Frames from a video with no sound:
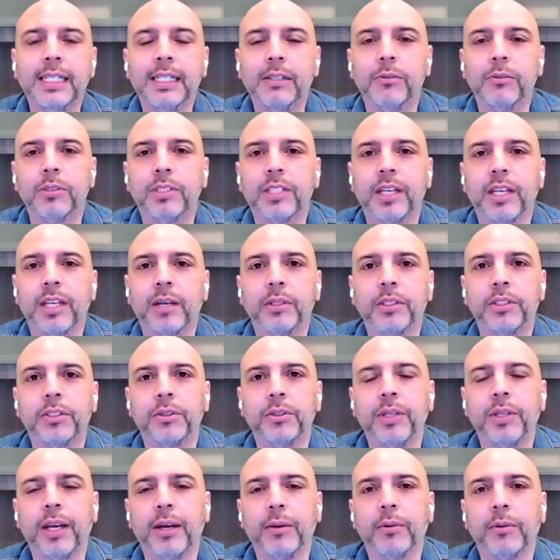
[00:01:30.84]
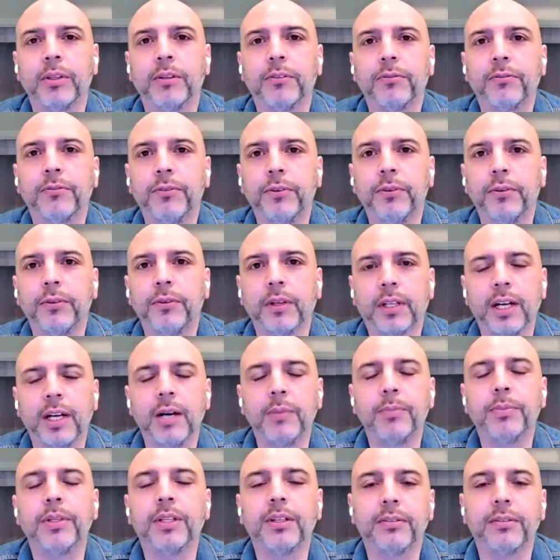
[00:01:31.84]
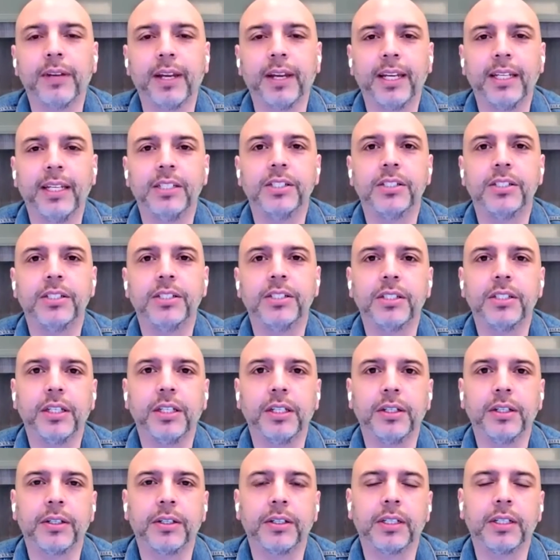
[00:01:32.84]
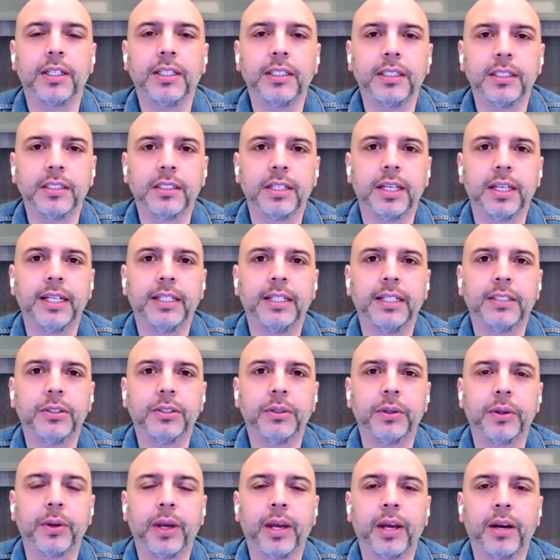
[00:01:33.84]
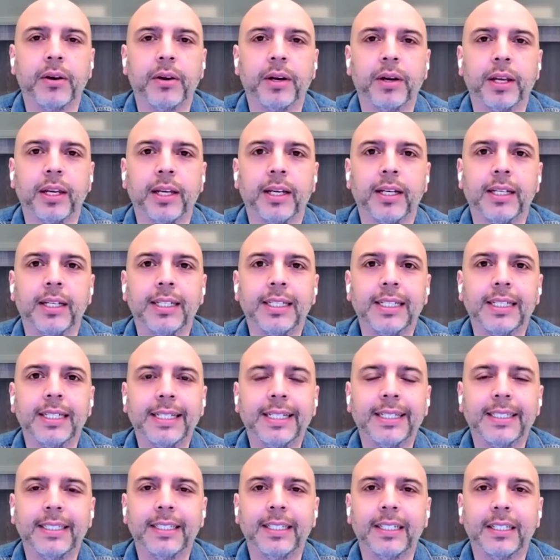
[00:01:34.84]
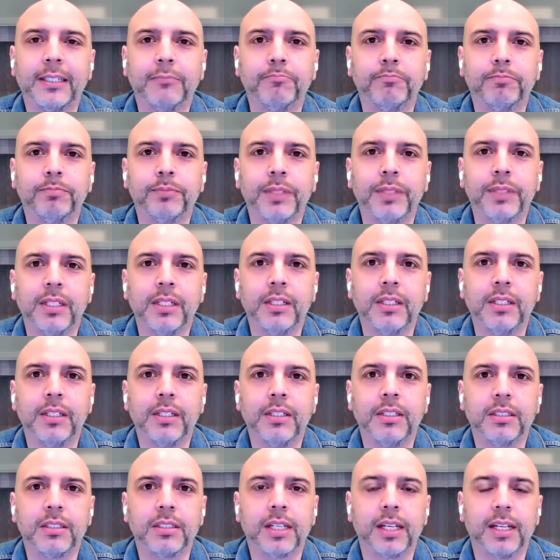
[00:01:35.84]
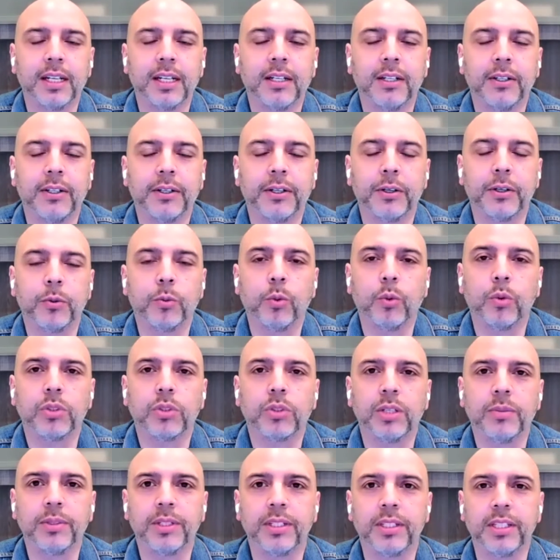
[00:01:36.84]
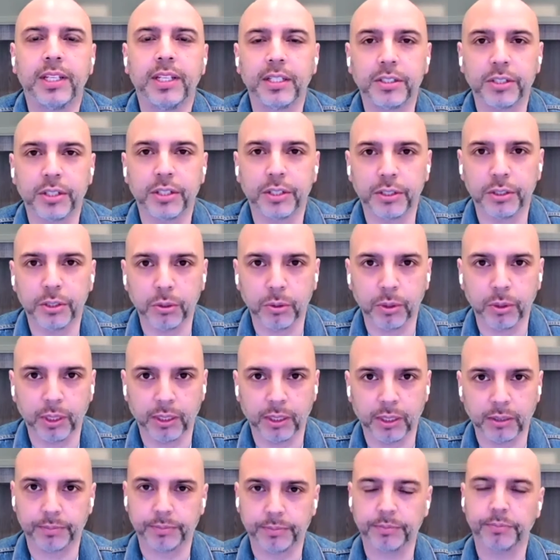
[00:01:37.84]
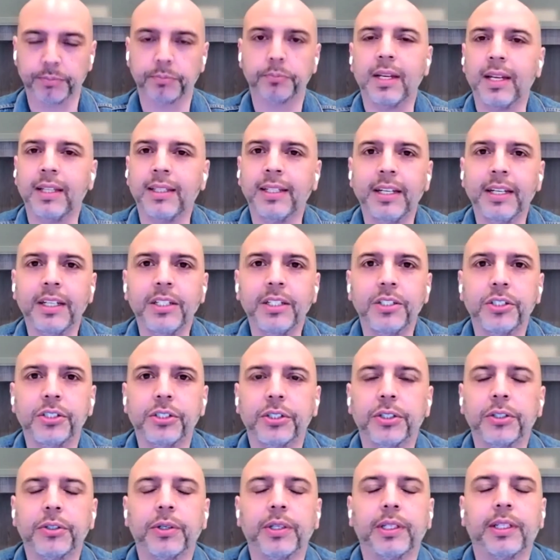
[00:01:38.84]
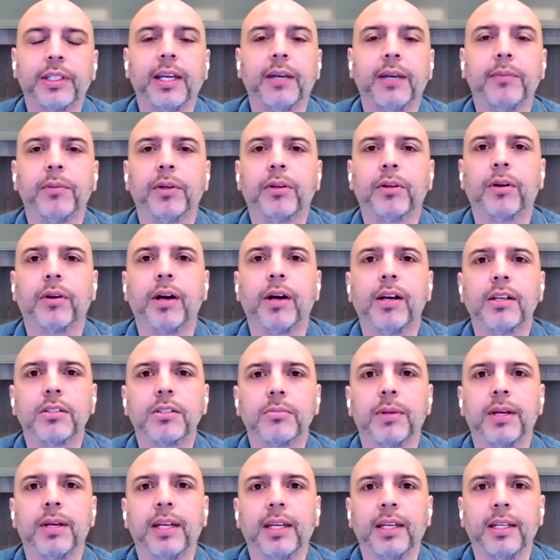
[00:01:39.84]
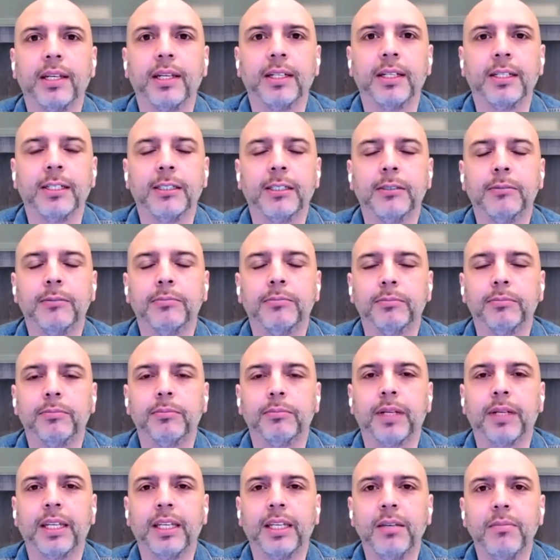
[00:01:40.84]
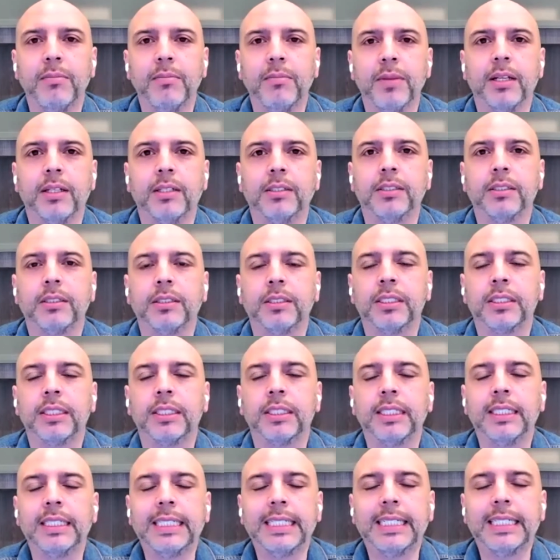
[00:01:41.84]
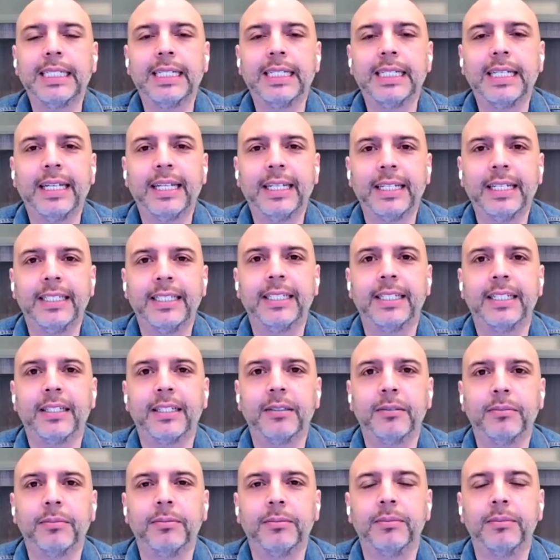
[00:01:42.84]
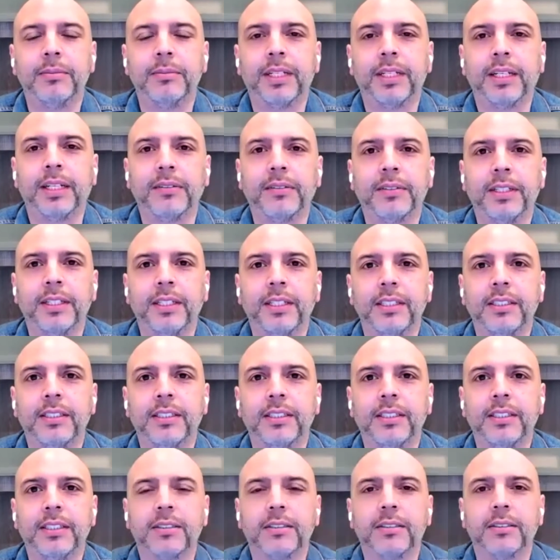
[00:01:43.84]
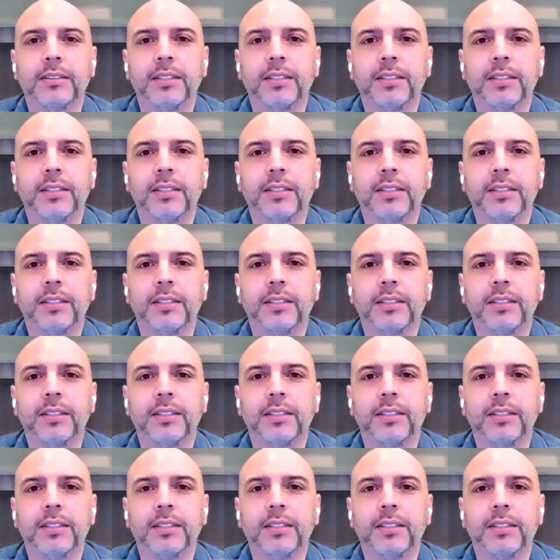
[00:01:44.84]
was able to do that with a couple of agents here in the San Antonio area and just kind of learn some of the things they're doing. And then InsurGrid came across my emails. And none of these